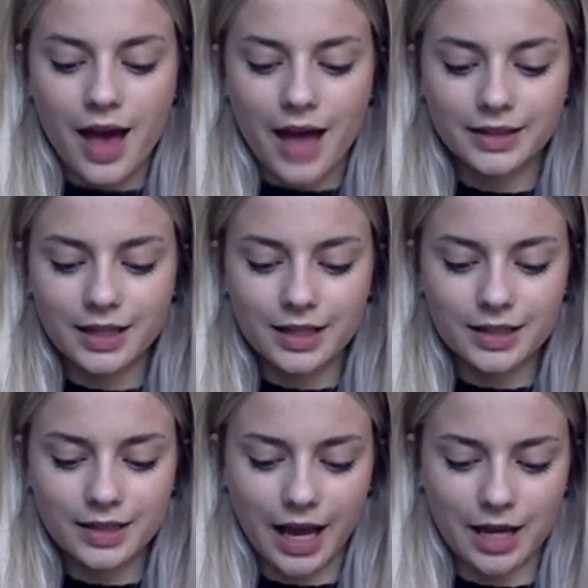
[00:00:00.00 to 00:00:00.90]
And
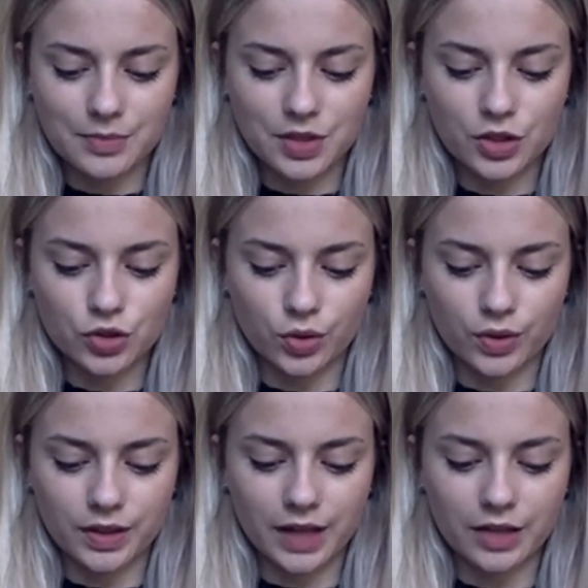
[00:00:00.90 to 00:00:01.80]
Gideon came to the
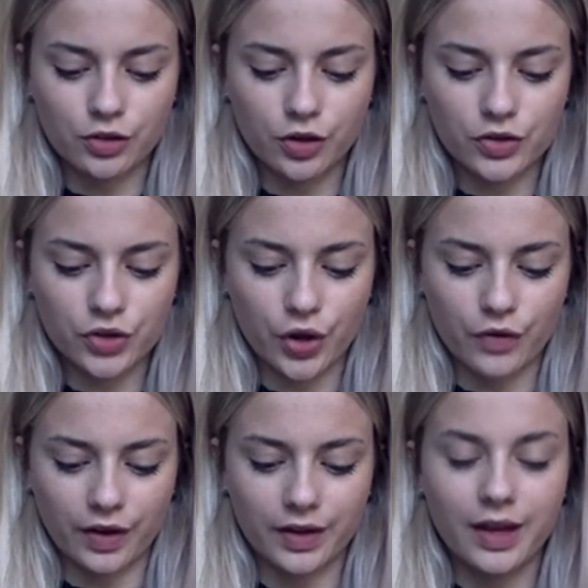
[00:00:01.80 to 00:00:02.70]
Jordan and crossed
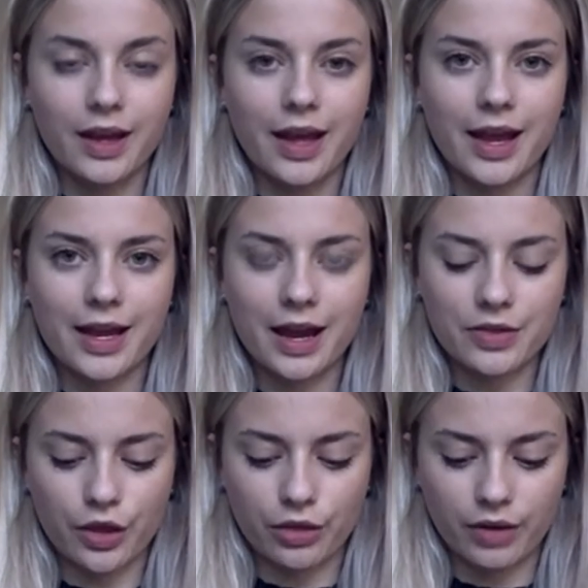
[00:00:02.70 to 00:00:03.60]
over, he
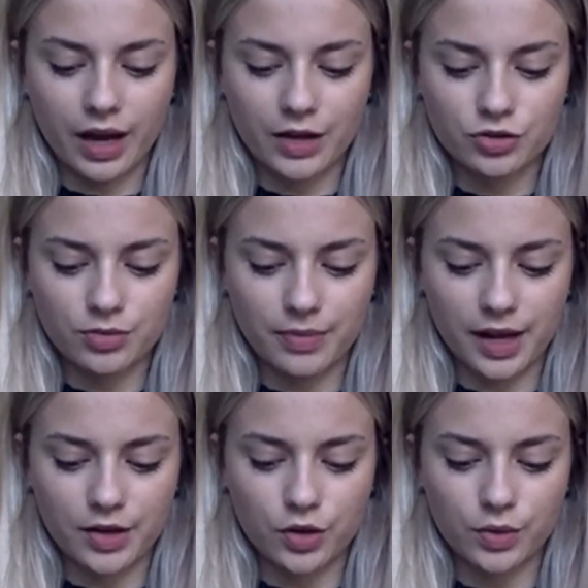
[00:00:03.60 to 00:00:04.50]
and the 300
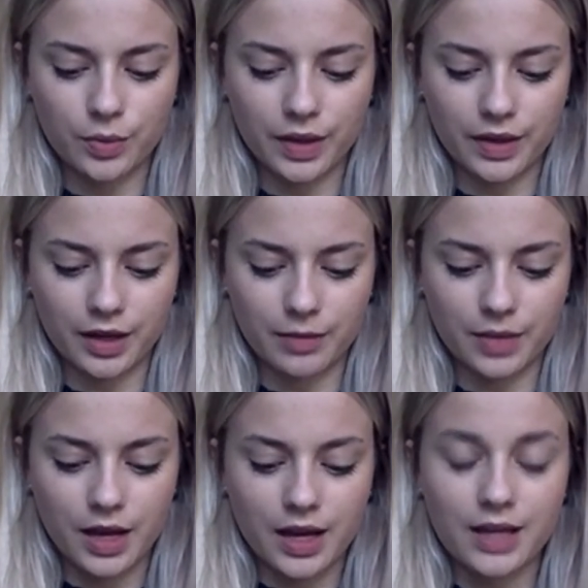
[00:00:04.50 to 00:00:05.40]
men who were with
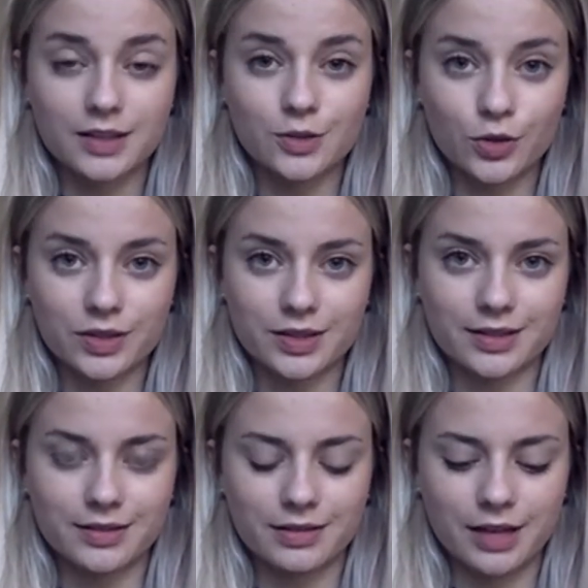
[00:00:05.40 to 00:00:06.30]
him,
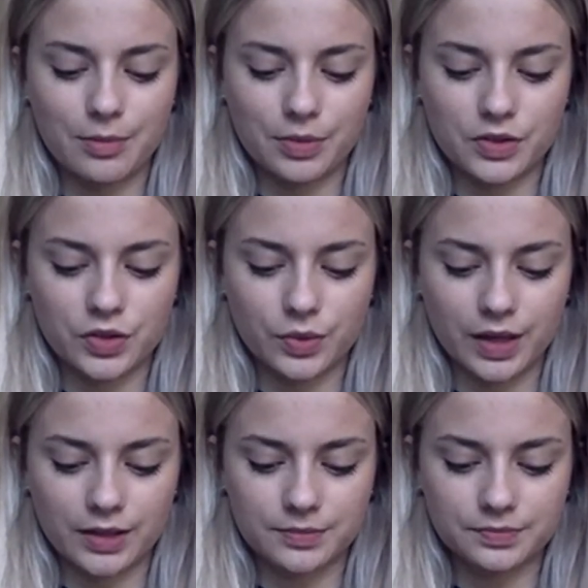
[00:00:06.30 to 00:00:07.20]
exhausted yet
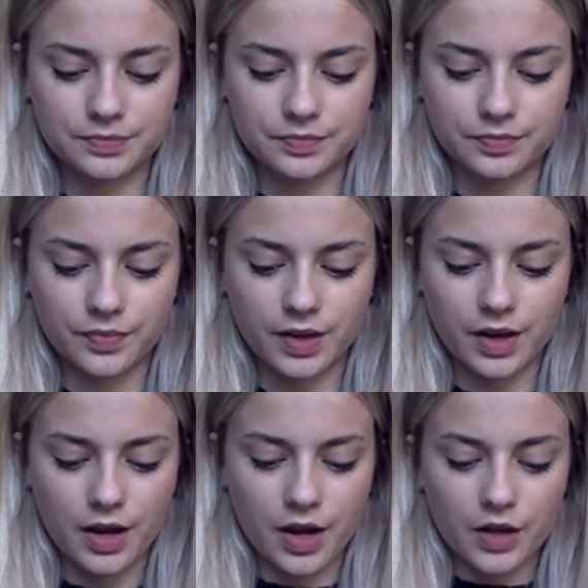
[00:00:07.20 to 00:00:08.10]
pursuing.
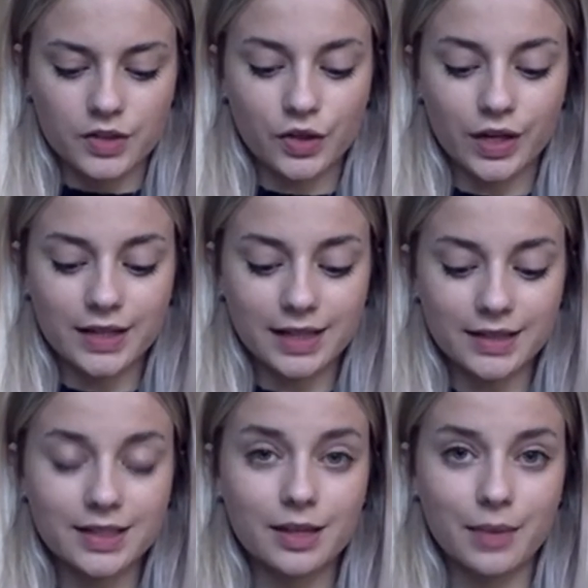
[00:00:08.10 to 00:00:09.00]
So he
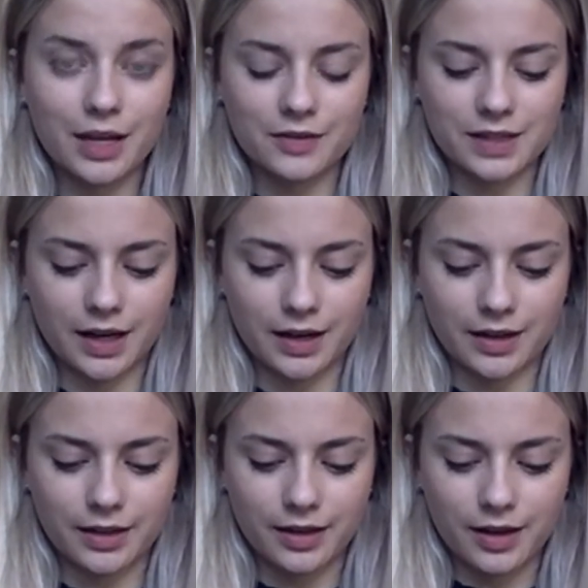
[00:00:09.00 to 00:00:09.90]
said to the men of
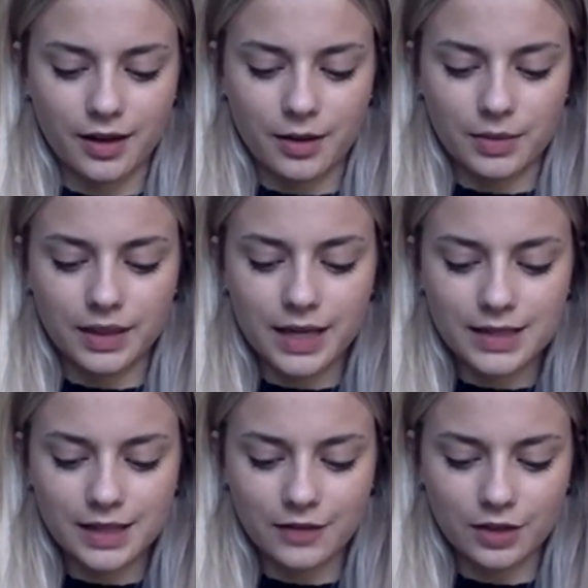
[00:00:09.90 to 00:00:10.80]
Succoth,
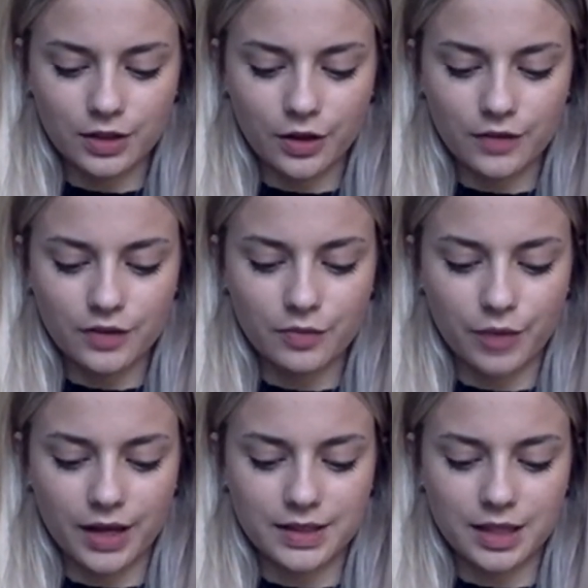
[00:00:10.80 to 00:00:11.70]
"Please give the loaves of
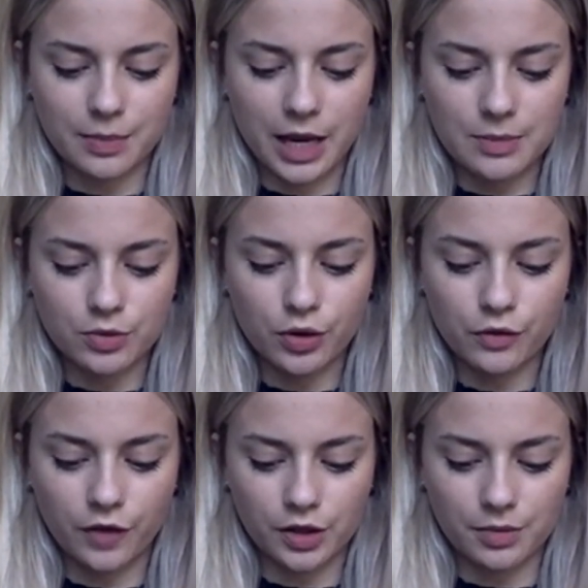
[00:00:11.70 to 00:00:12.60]
bread to the people who
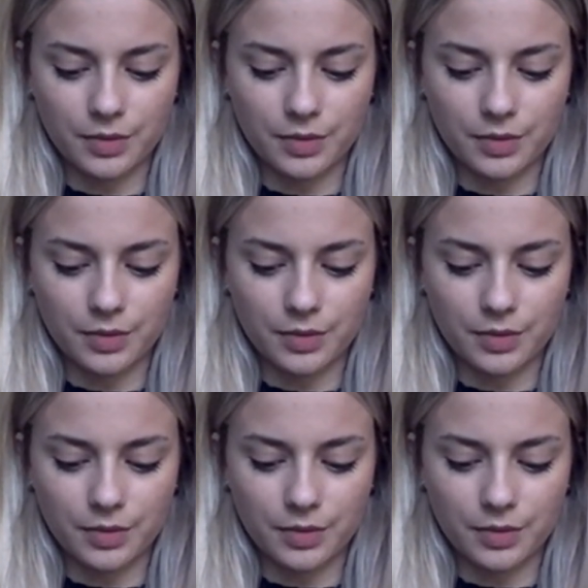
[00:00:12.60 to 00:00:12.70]
follow